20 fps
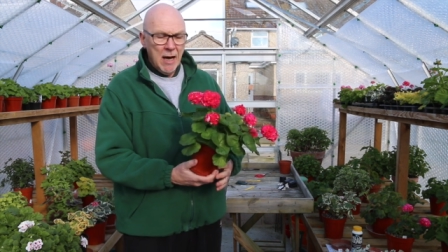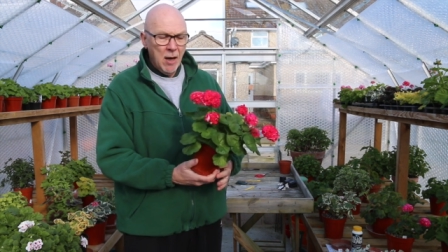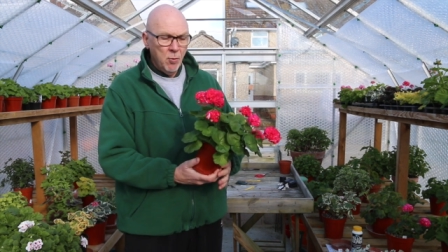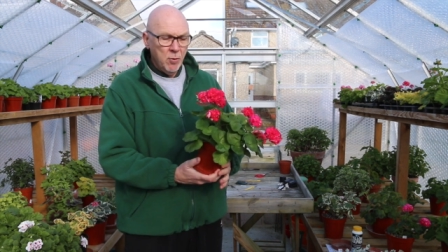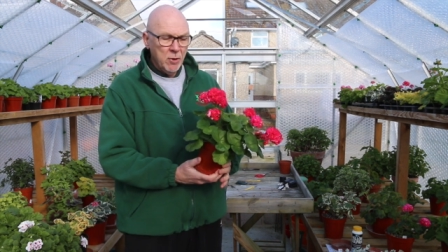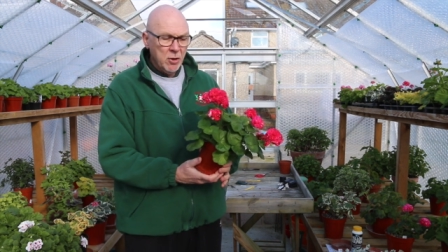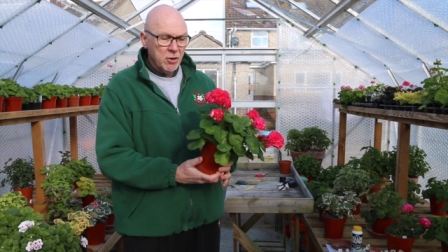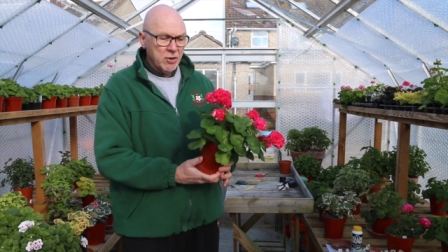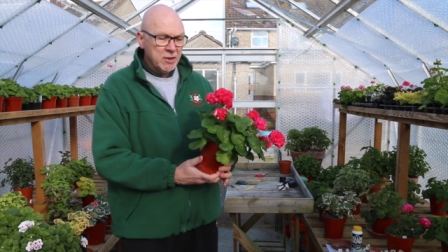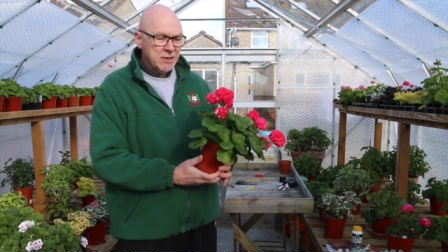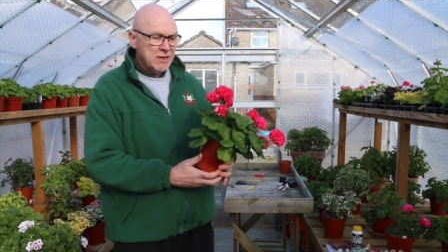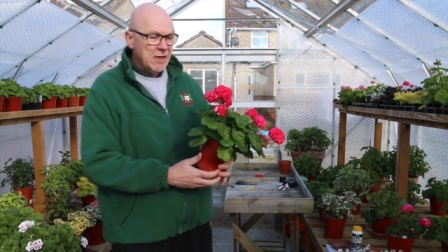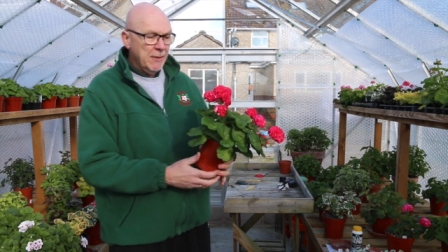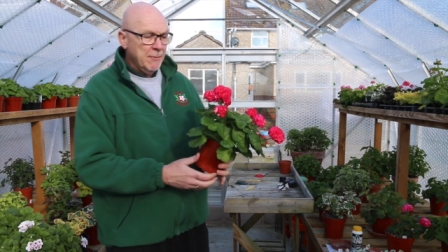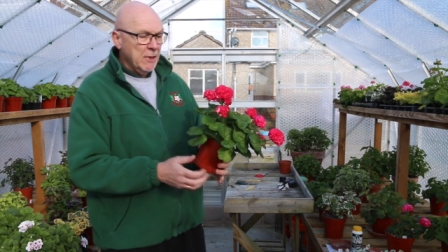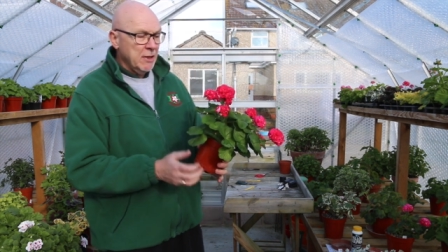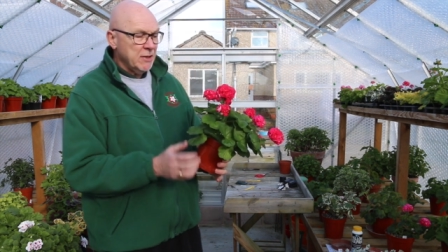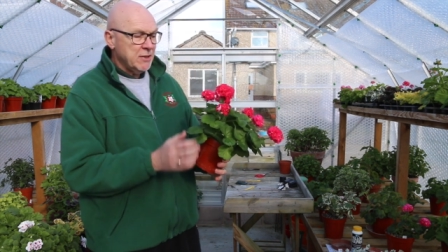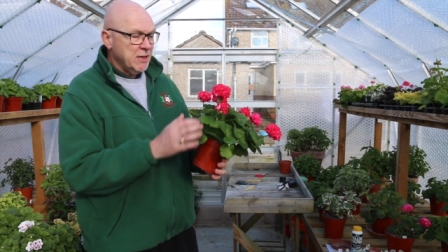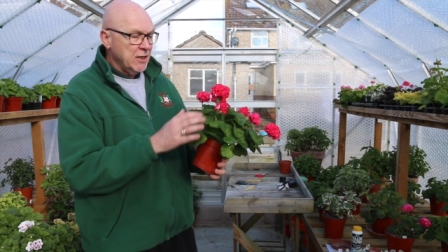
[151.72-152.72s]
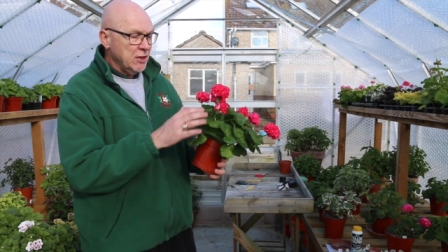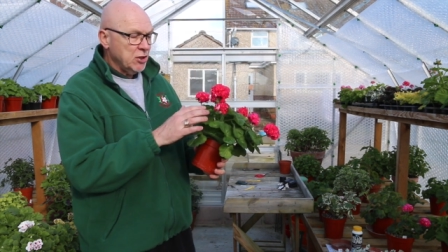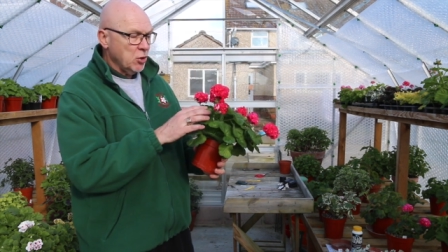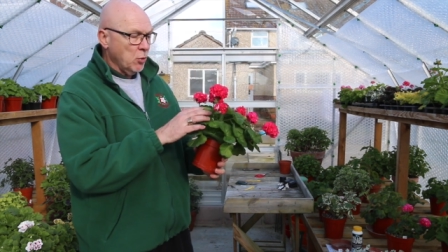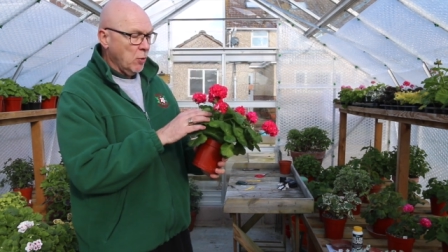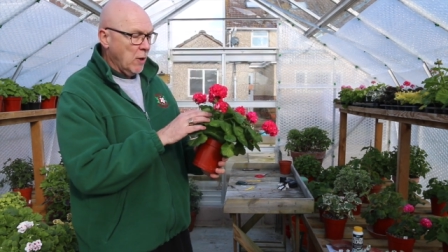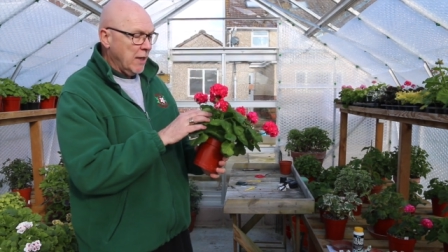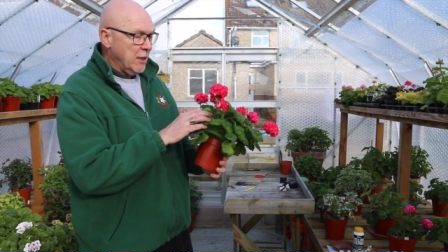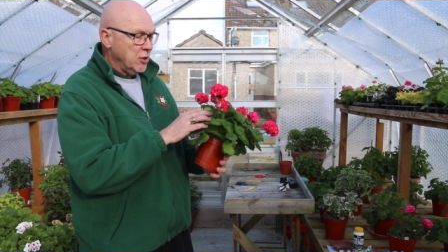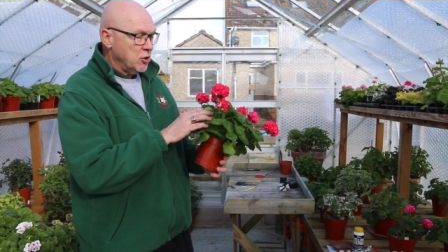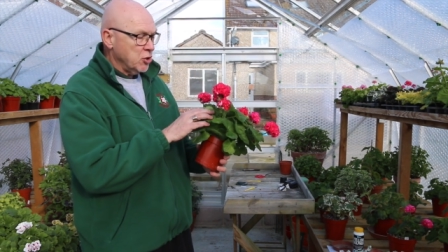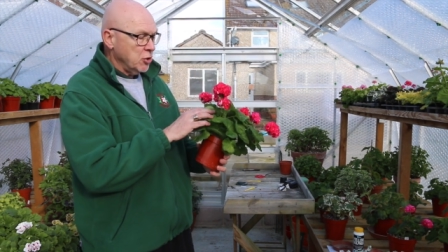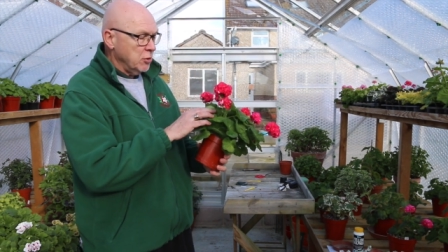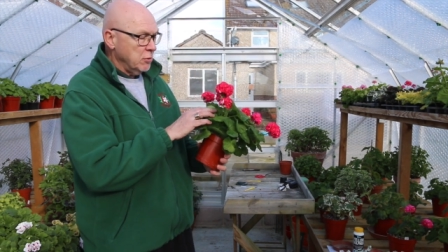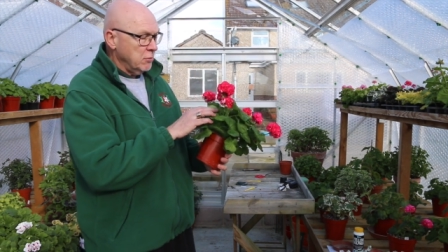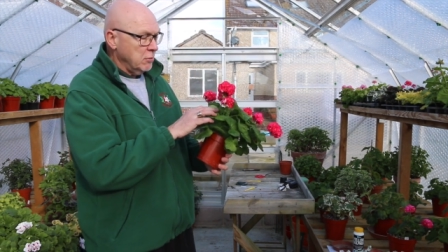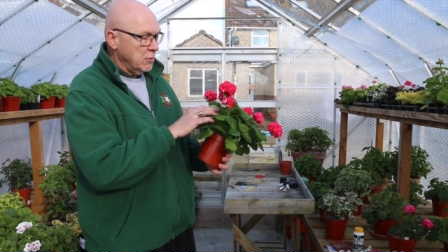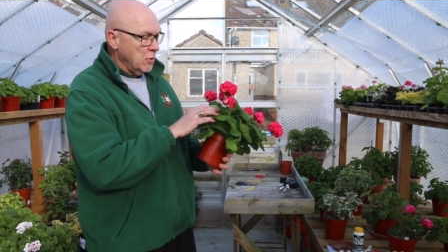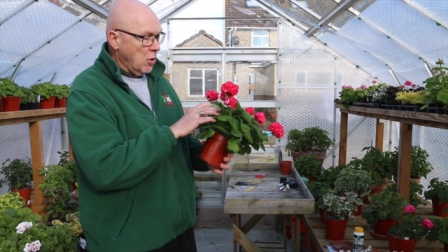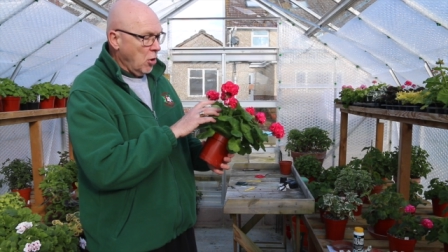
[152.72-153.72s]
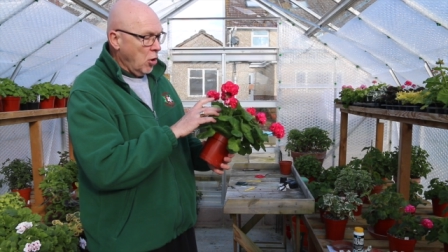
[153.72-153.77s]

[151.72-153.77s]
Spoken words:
We've got a similar situation.